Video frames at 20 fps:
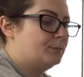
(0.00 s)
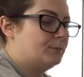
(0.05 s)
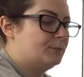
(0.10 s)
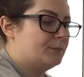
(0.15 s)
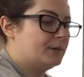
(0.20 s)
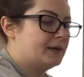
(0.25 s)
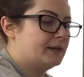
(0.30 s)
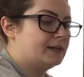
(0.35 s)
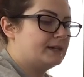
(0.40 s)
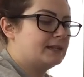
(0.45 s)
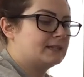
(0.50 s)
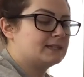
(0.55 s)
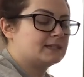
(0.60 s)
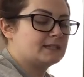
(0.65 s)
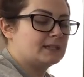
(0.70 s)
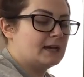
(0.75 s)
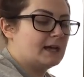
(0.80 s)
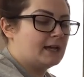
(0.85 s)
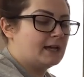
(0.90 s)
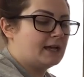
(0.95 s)
but it's
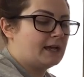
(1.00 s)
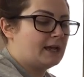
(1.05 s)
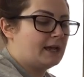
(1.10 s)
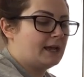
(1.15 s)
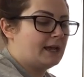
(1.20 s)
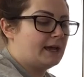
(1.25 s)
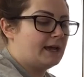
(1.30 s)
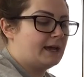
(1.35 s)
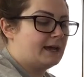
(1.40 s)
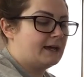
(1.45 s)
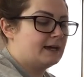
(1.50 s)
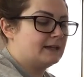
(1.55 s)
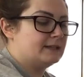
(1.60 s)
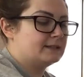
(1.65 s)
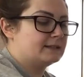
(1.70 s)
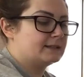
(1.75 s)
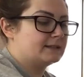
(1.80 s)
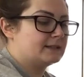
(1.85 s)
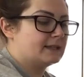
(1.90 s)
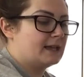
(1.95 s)
not
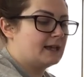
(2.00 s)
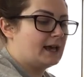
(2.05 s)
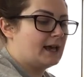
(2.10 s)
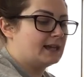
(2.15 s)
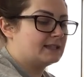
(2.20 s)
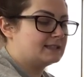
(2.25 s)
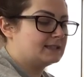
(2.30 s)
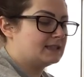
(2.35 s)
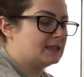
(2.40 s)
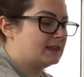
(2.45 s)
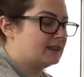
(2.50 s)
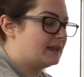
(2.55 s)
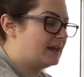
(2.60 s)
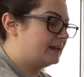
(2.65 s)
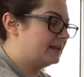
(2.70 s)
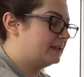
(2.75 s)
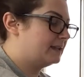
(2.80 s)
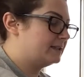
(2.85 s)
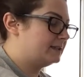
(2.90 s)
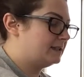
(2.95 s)
as
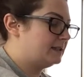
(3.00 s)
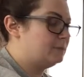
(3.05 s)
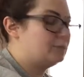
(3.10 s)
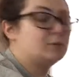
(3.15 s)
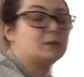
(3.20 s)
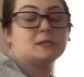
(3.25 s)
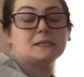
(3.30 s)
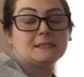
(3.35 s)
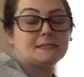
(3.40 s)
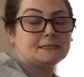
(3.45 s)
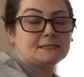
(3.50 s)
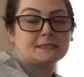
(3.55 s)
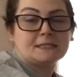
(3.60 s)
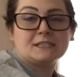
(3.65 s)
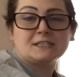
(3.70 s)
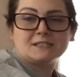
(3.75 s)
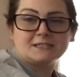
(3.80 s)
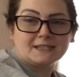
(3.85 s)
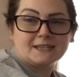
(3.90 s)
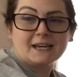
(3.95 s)
aesthetically
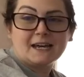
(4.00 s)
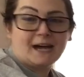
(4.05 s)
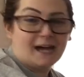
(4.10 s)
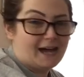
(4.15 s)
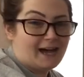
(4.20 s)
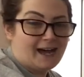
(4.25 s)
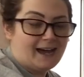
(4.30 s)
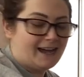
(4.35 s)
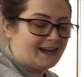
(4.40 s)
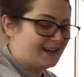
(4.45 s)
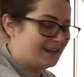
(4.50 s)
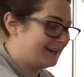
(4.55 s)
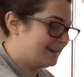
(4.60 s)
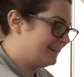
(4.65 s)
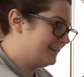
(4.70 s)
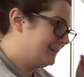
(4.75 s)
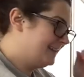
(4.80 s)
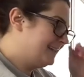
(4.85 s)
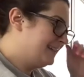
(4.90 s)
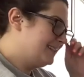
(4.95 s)
pleasing to the eye.
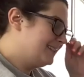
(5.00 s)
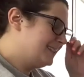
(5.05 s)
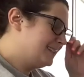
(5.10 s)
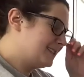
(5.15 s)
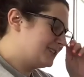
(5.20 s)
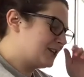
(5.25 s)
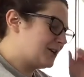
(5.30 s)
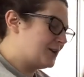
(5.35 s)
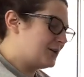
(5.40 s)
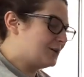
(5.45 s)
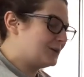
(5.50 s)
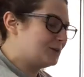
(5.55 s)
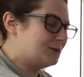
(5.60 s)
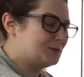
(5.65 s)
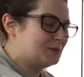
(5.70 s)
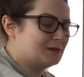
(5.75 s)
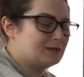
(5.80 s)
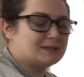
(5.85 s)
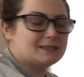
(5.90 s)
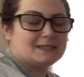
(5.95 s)
So you
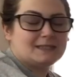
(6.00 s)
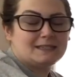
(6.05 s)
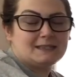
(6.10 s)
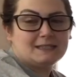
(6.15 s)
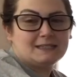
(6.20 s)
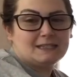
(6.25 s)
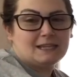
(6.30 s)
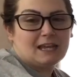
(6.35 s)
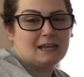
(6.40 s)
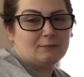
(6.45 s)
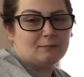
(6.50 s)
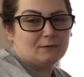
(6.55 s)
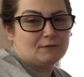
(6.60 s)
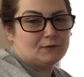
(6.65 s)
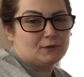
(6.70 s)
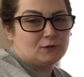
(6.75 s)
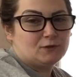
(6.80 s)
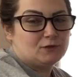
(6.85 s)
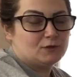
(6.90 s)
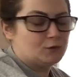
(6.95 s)
will see the tape if
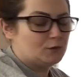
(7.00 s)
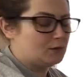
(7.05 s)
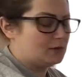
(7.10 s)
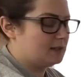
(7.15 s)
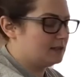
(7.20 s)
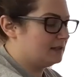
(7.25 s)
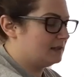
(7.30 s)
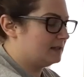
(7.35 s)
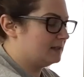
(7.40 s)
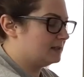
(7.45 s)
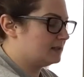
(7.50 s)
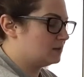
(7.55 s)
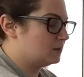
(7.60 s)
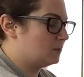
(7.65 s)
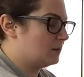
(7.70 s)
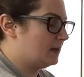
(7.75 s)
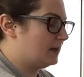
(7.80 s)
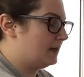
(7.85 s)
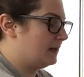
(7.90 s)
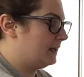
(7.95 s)
you do it this
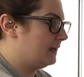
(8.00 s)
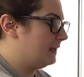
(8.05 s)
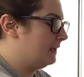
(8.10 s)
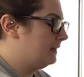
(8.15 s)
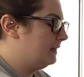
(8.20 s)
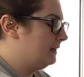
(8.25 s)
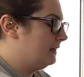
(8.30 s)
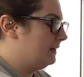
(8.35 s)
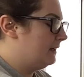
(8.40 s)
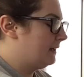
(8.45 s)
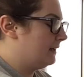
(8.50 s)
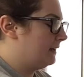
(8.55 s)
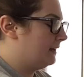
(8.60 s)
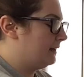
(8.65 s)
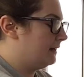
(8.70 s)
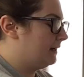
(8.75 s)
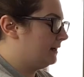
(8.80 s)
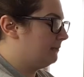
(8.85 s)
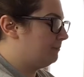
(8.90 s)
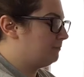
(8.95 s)
way.
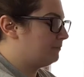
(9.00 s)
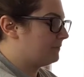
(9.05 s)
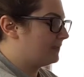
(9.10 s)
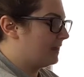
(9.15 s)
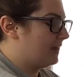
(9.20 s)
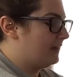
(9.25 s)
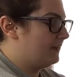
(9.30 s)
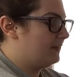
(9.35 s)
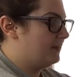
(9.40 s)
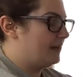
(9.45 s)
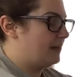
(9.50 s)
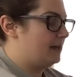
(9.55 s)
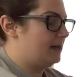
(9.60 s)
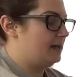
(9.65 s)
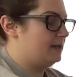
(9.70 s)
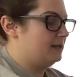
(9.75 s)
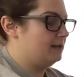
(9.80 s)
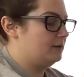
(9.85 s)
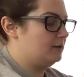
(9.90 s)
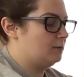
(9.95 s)
And
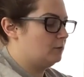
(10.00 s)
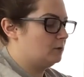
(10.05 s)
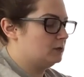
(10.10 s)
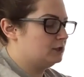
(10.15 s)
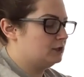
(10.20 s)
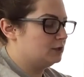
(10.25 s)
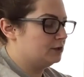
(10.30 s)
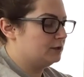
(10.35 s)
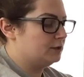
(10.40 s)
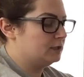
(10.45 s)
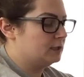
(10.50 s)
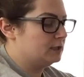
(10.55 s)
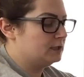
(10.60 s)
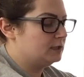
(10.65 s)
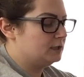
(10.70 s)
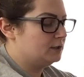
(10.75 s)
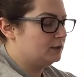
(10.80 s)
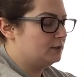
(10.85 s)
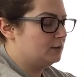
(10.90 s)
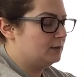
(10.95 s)
then what you're going to
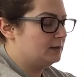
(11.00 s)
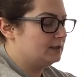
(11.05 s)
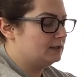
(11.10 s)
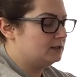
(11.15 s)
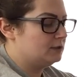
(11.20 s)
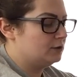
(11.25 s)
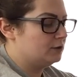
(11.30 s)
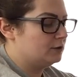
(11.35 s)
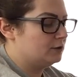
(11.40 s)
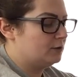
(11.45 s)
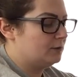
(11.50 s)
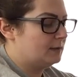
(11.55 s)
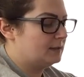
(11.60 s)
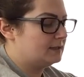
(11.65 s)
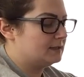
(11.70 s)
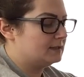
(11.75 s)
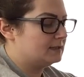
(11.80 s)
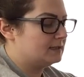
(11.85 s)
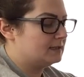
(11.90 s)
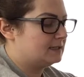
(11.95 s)
do is you're
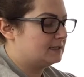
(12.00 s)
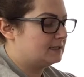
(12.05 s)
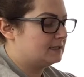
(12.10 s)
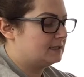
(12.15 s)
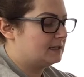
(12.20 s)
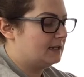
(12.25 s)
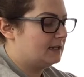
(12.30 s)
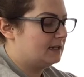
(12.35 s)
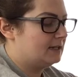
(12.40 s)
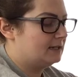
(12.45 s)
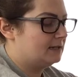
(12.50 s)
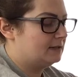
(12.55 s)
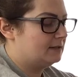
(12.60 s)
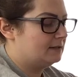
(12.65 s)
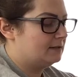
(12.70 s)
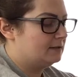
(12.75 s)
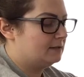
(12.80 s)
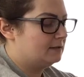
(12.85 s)
going to stick